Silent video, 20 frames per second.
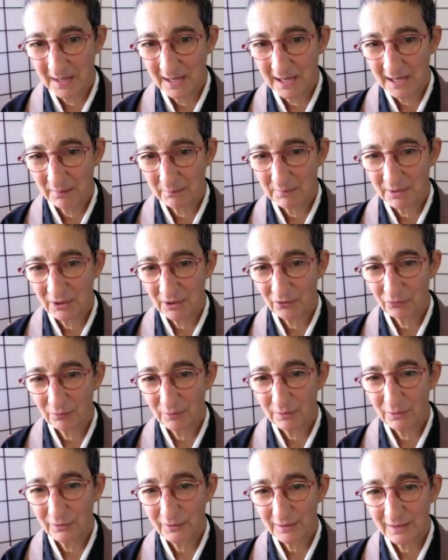That means
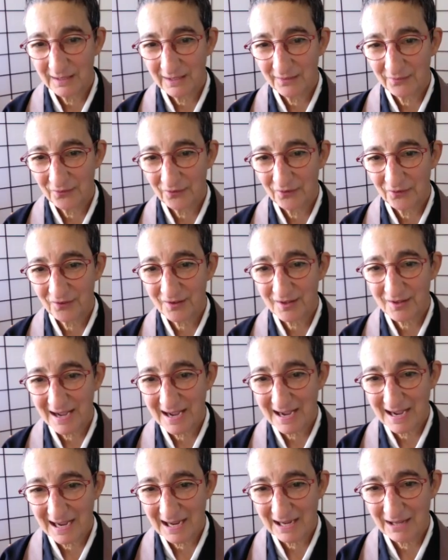when looking at the
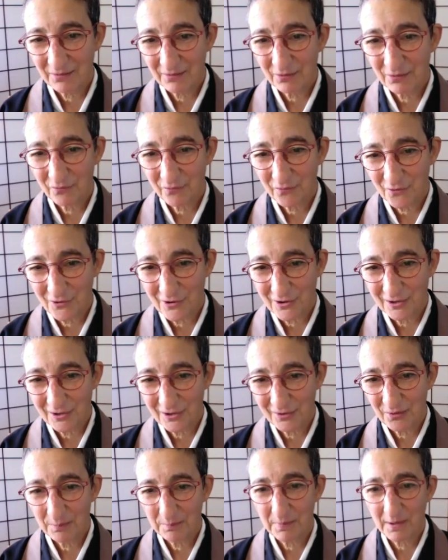sky, the frog
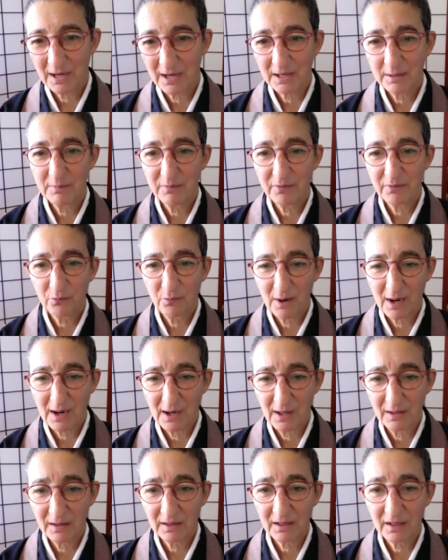at the bottom of the
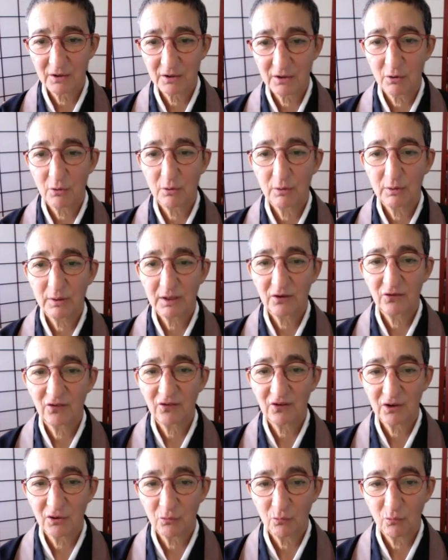well can only
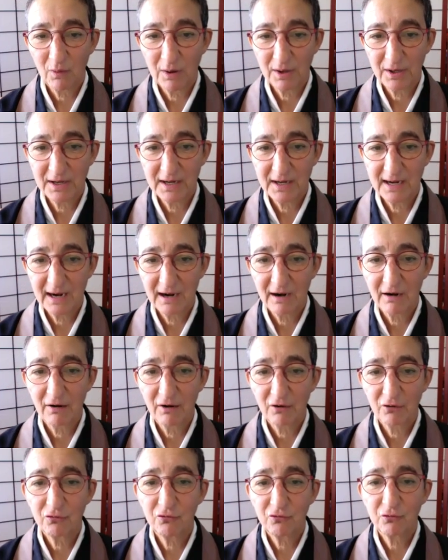see one
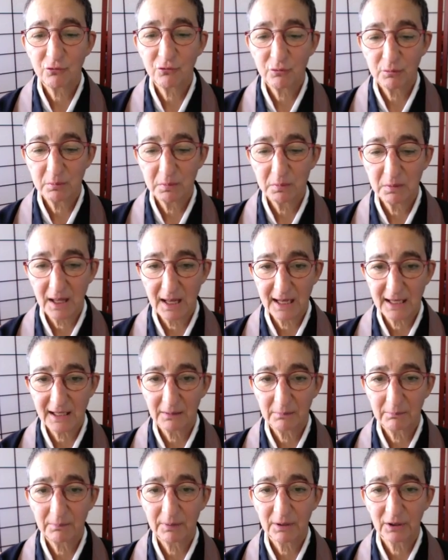narrow tube-like
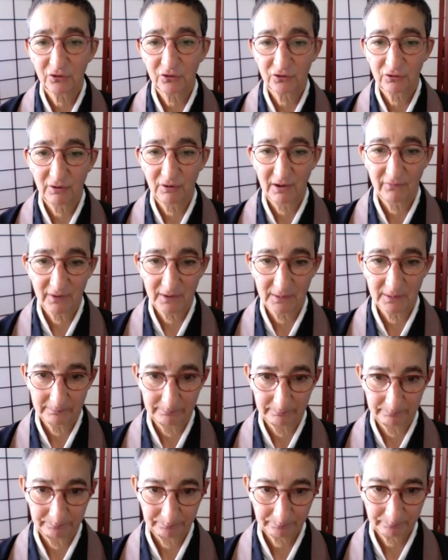picture of it.
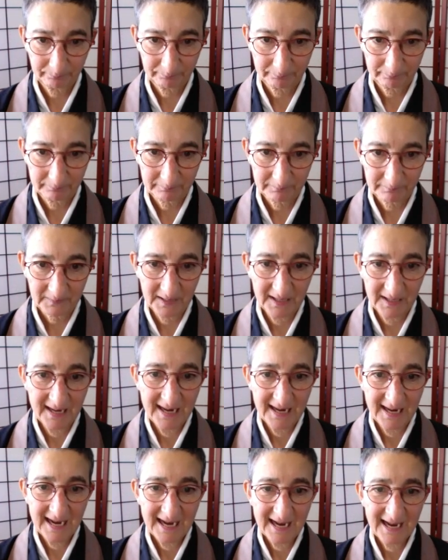
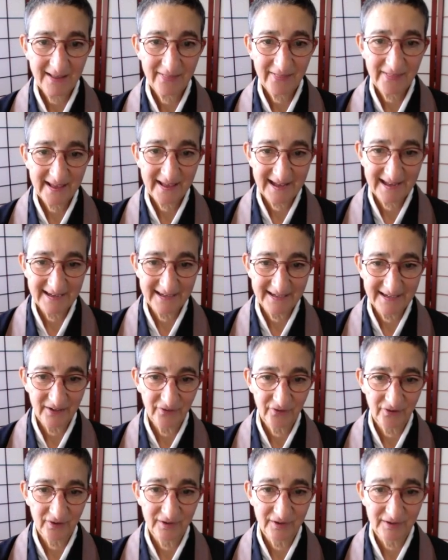And that
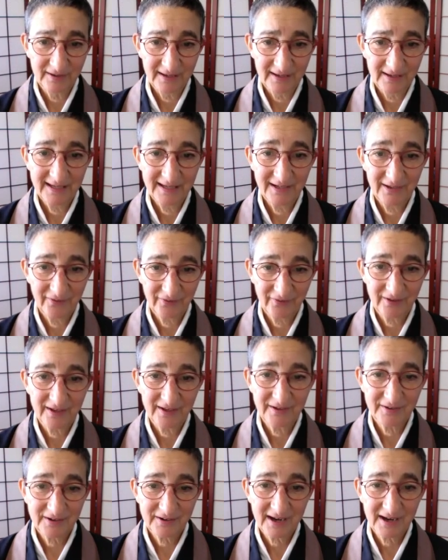is in his
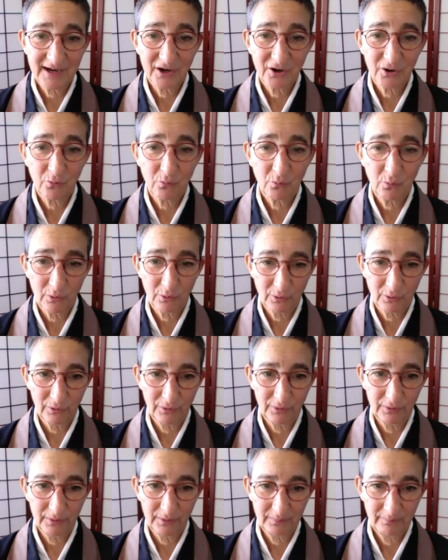entire world.